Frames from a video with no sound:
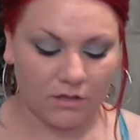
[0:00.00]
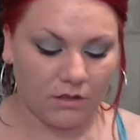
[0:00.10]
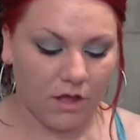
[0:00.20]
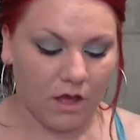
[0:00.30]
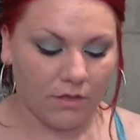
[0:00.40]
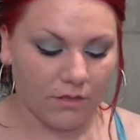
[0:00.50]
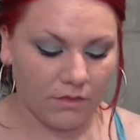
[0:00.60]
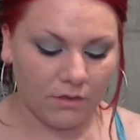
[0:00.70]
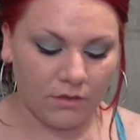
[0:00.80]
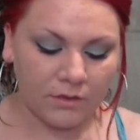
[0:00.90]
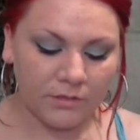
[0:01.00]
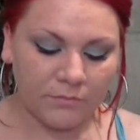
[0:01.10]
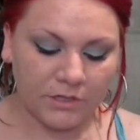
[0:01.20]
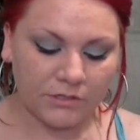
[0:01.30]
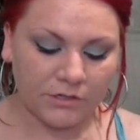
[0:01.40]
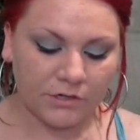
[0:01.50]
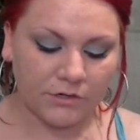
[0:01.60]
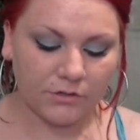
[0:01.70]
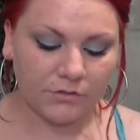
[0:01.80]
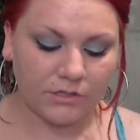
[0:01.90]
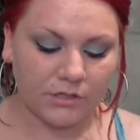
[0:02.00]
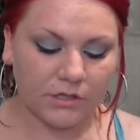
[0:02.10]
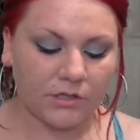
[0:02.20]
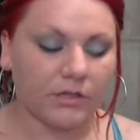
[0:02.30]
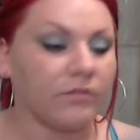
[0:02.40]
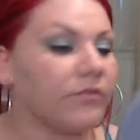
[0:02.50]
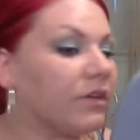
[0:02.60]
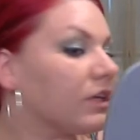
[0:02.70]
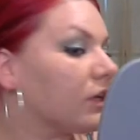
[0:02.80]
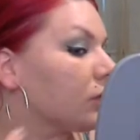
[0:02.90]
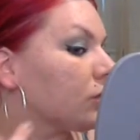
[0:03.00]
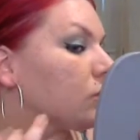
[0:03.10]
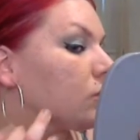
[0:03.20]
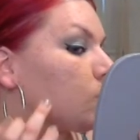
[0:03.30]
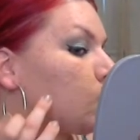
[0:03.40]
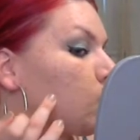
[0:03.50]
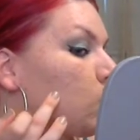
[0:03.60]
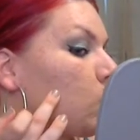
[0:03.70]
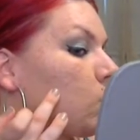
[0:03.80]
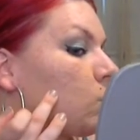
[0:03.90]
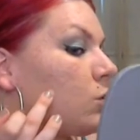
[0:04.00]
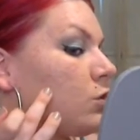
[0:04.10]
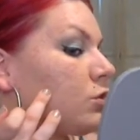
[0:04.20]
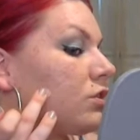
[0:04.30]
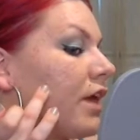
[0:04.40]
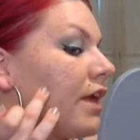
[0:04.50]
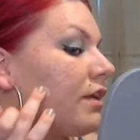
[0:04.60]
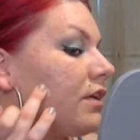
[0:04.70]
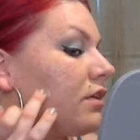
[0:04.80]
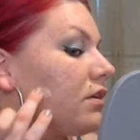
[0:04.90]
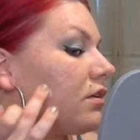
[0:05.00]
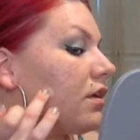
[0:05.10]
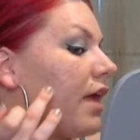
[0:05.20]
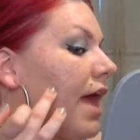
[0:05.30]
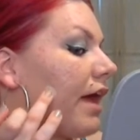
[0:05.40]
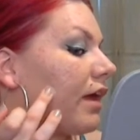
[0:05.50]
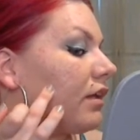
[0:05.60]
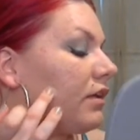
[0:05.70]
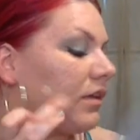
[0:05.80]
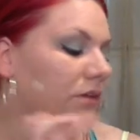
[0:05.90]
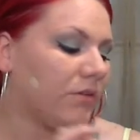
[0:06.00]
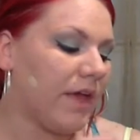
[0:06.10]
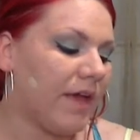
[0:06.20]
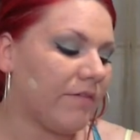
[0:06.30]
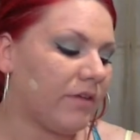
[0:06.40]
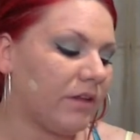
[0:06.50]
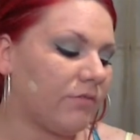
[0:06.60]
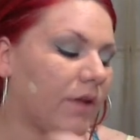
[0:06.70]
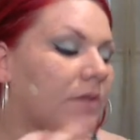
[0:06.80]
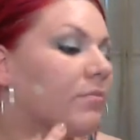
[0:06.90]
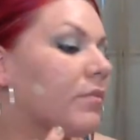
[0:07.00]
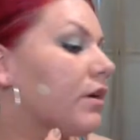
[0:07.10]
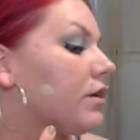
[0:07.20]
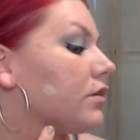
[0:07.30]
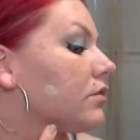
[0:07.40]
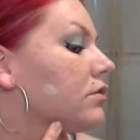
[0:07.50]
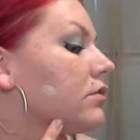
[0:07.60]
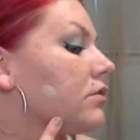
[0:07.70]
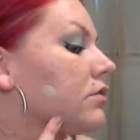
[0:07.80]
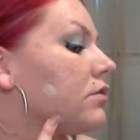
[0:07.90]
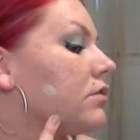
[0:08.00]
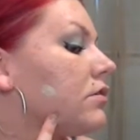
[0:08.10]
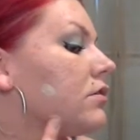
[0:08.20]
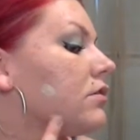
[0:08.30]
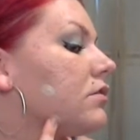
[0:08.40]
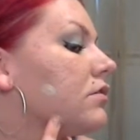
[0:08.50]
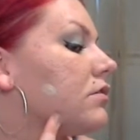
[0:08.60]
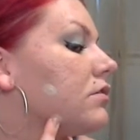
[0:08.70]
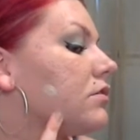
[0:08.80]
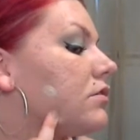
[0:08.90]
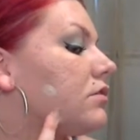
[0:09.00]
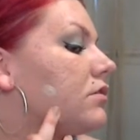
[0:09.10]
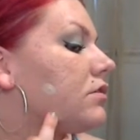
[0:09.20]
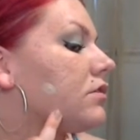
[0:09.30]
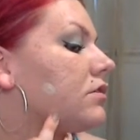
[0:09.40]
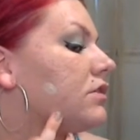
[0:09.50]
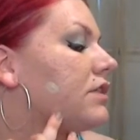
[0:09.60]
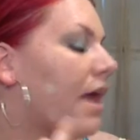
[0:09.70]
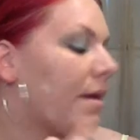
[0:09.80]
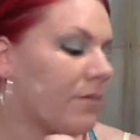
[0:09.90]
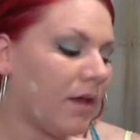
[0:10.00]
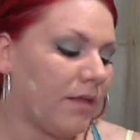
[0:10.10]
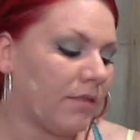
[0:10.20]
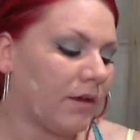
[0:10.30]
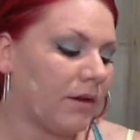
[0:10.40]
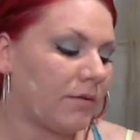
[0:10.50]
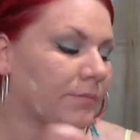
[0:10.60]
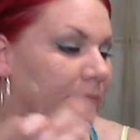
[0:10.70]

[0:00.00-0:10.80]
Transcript: cloth. Make sure you're using clean fingers. And then just any acne you have, any red marks, just dab it on there.